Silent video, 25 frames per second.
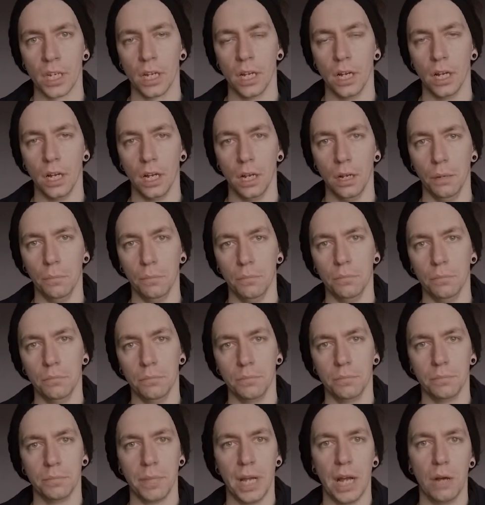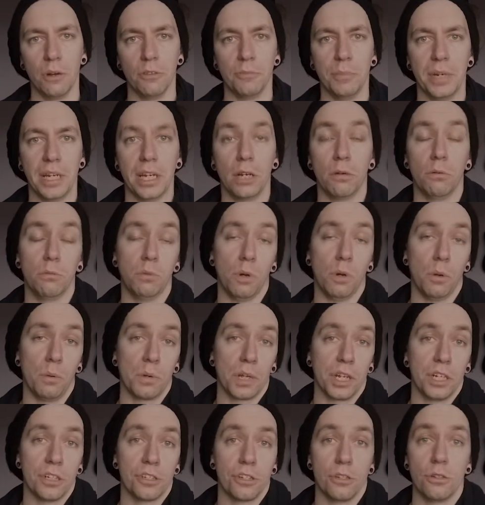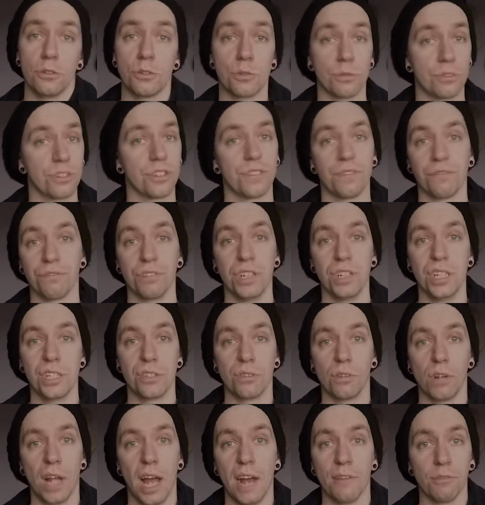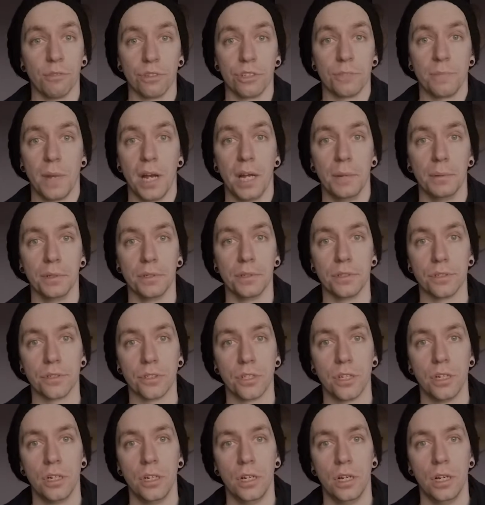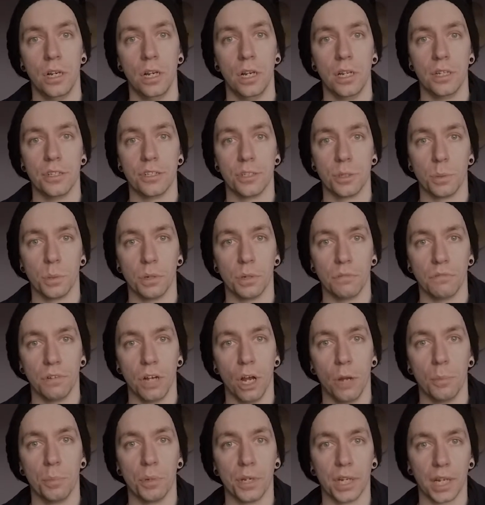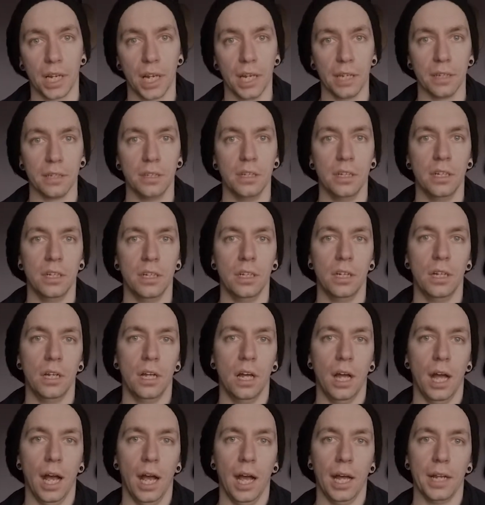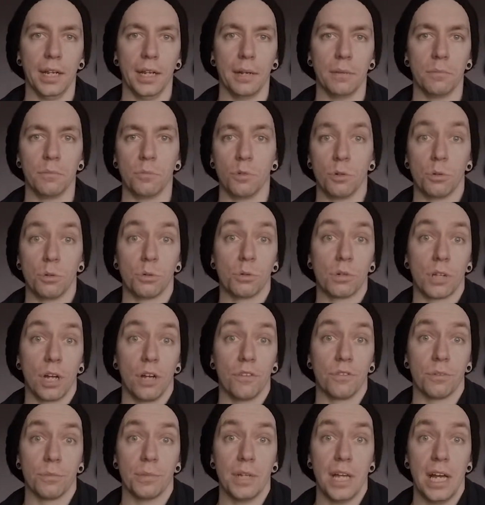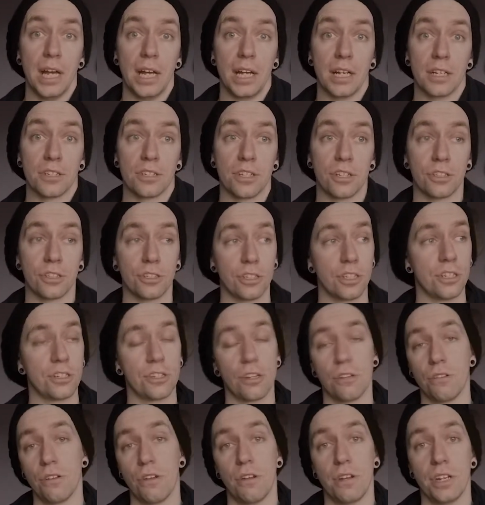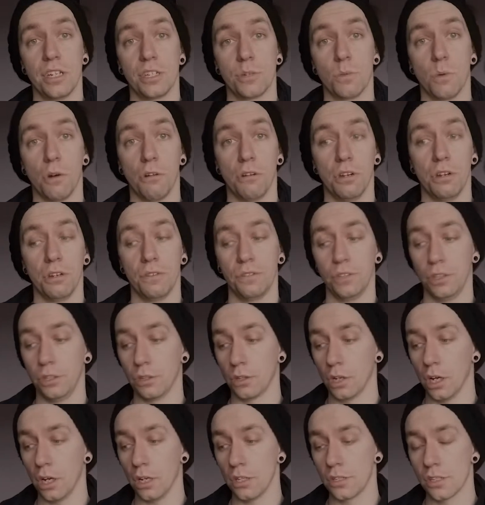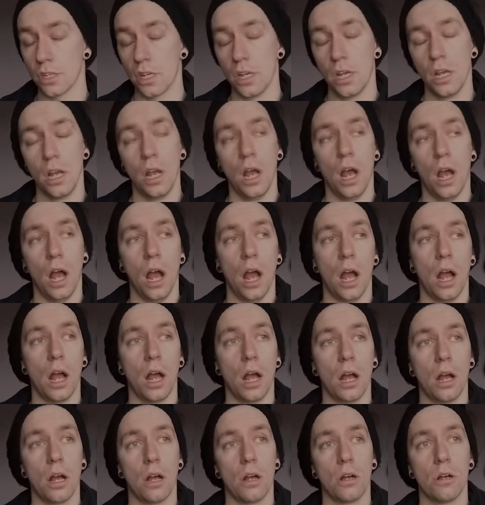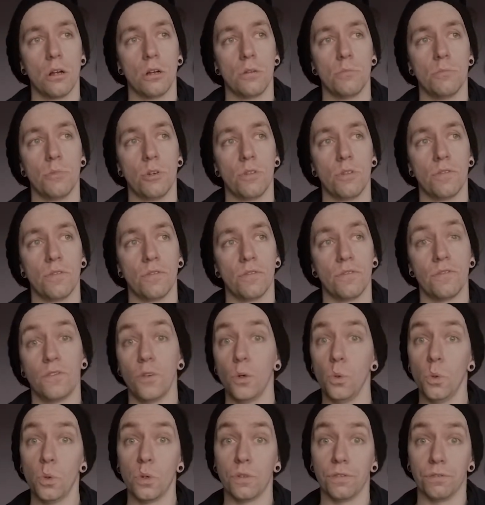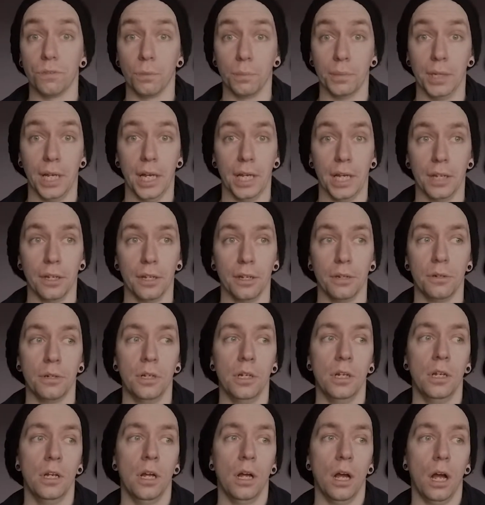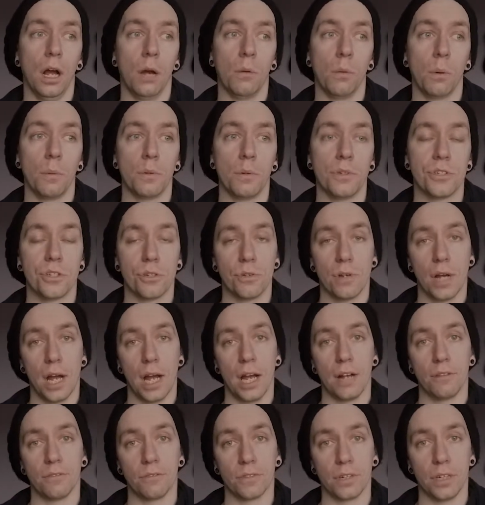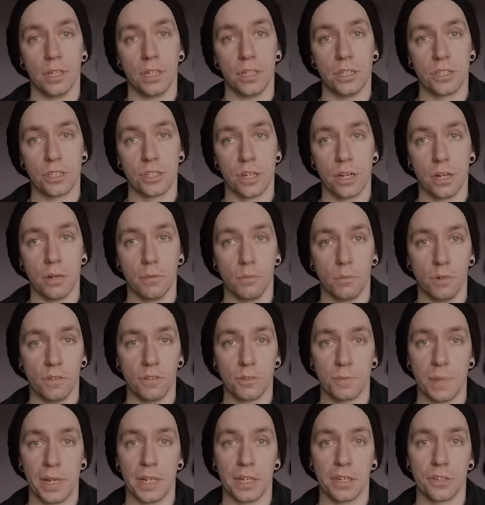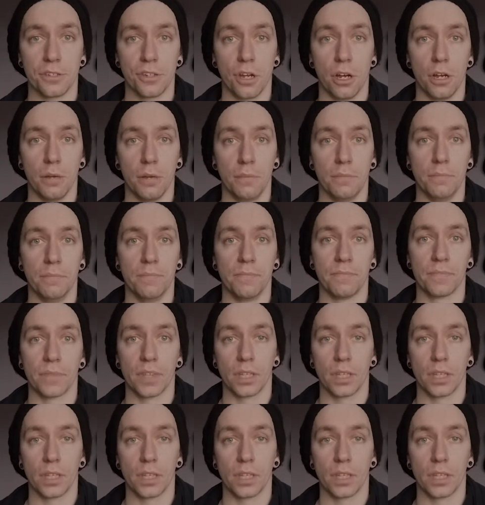bear with me. What we're going to do is we'll just freeze all everyone's payments until we reopen again, and then we'll go from there essentially, so no need to worry for you guys. Moving forward from there though, what we do have is we've spent the time